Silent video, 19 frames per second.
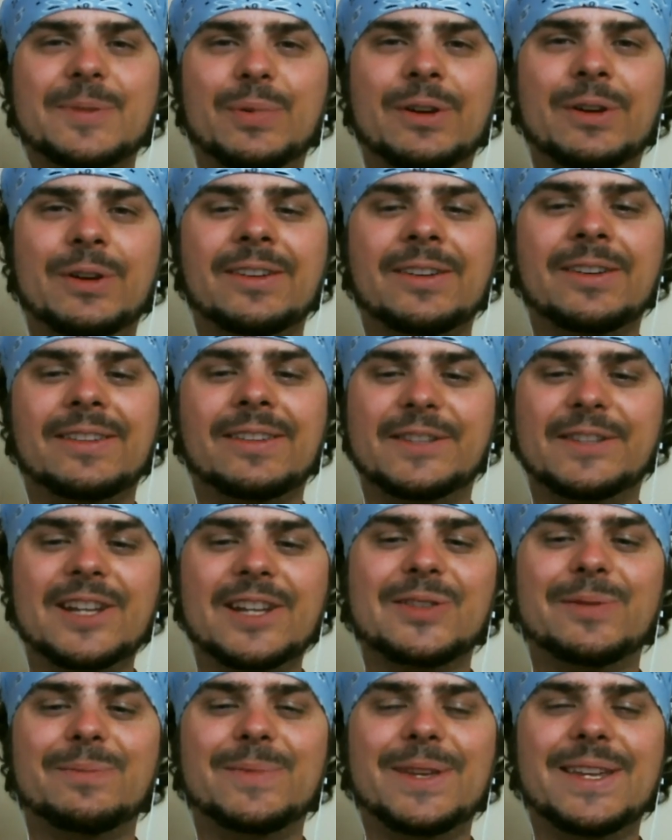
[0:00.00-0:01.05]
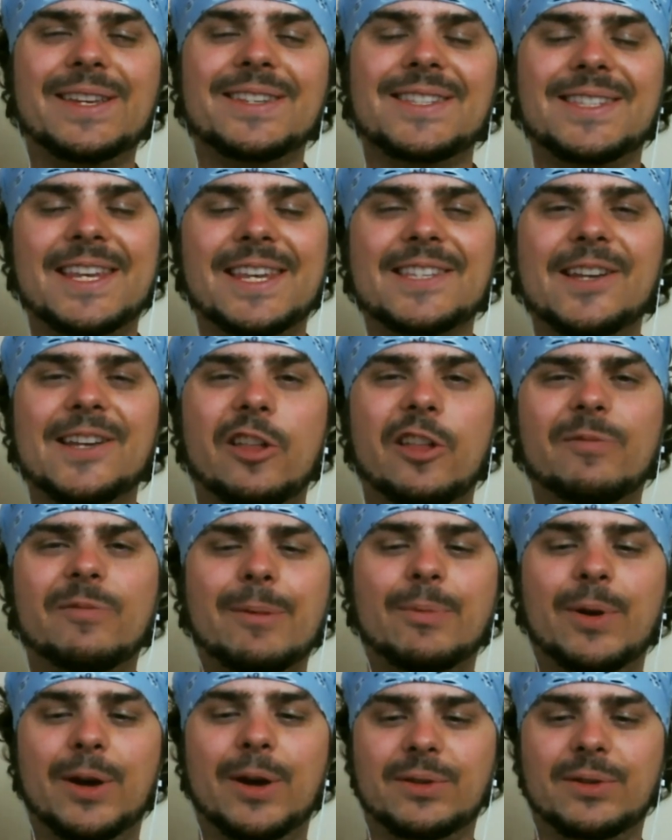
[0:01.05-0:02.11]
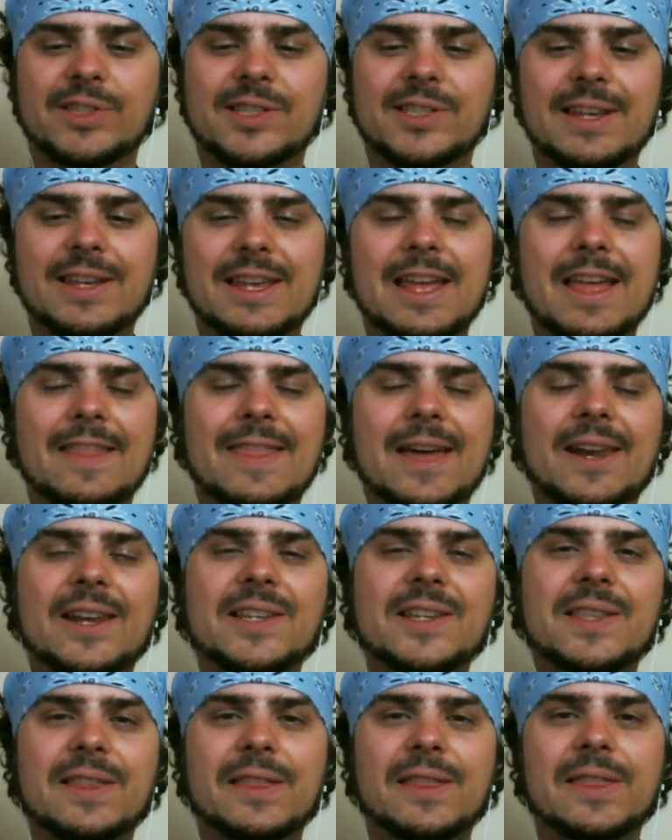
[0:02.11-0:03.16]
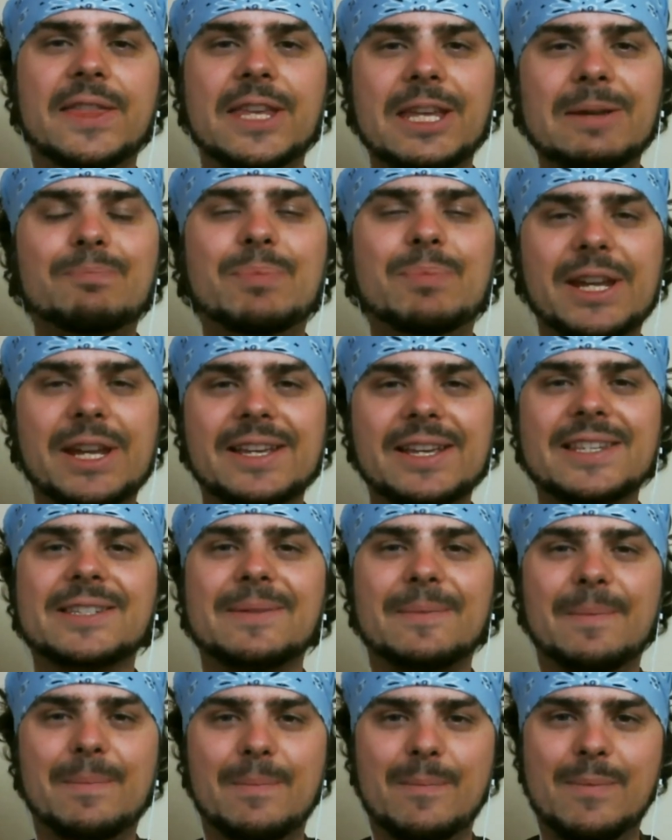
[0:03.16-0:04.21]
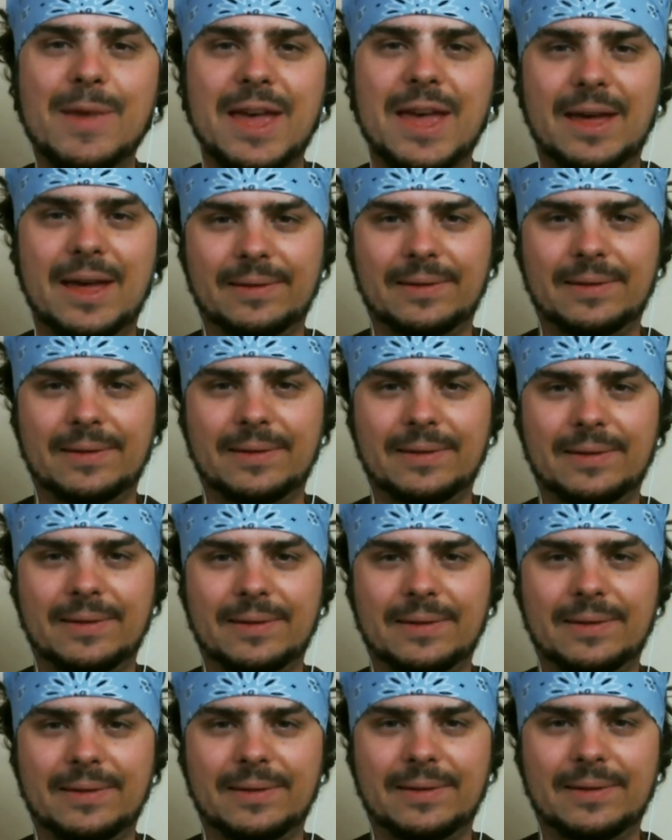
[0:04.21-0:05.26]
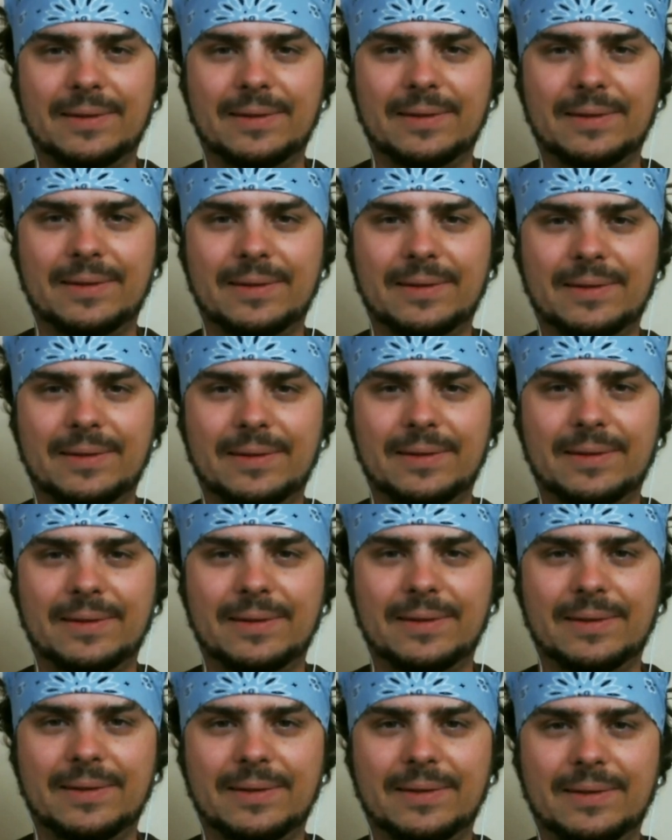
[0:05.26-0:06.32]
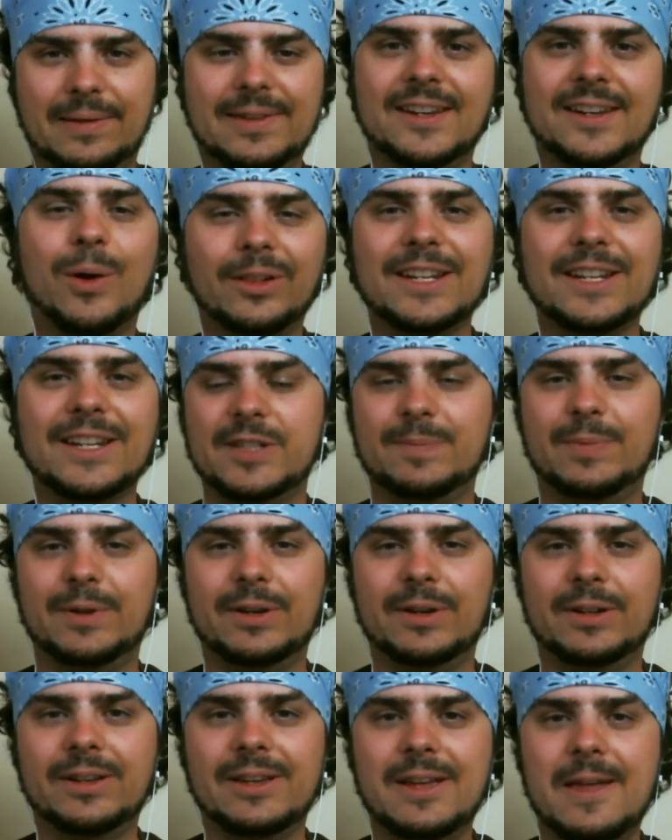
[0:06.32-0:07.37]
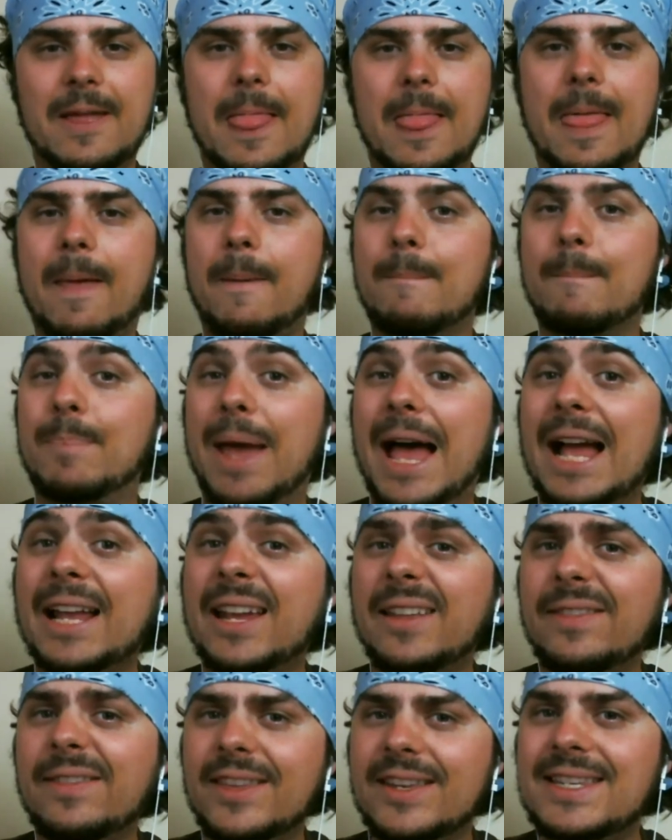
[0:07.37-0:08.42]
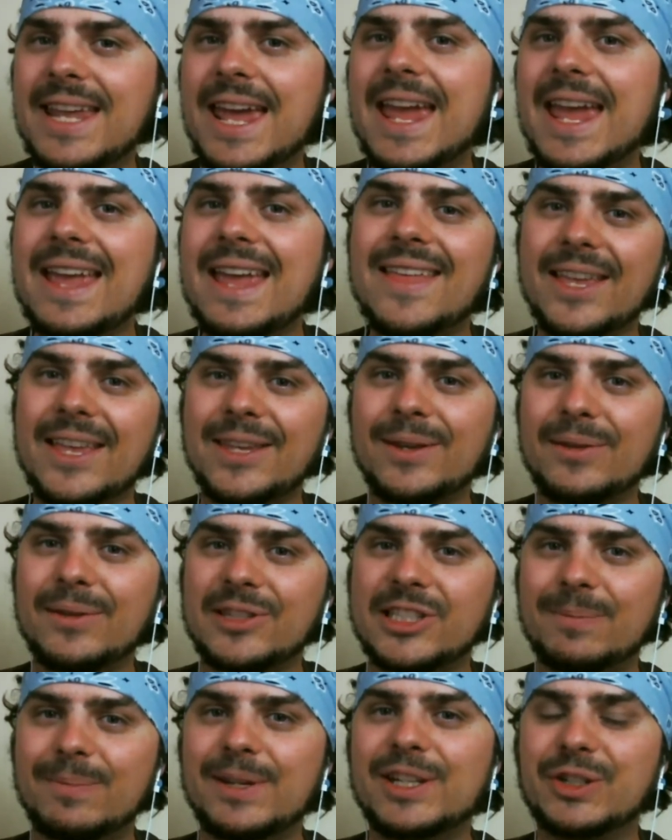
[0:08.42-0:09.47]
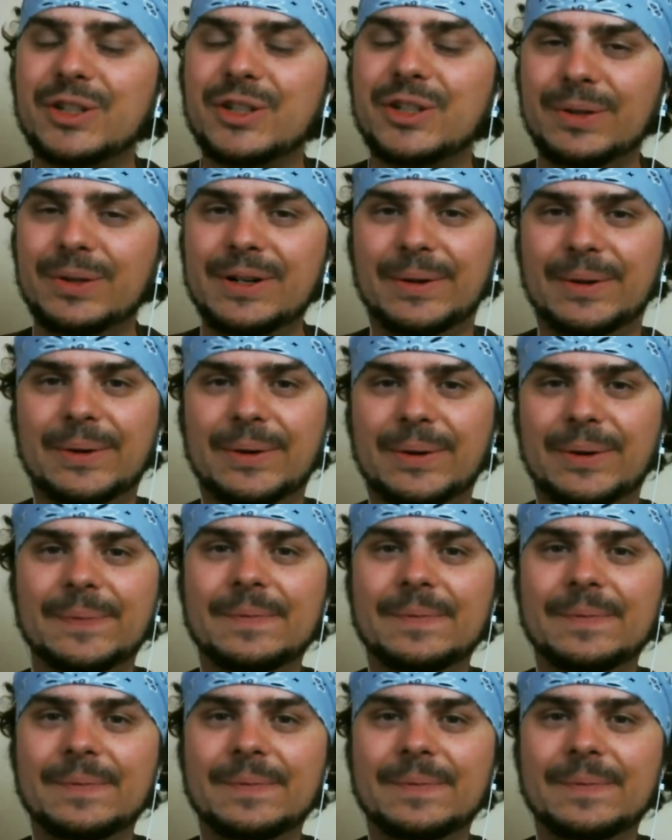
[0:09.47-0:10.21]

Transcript: Everybody on Facebook that's friends with me sees all of my posts. That is the biggest myth that is totally incorrect about Facebook. Back in the day, that used to be true,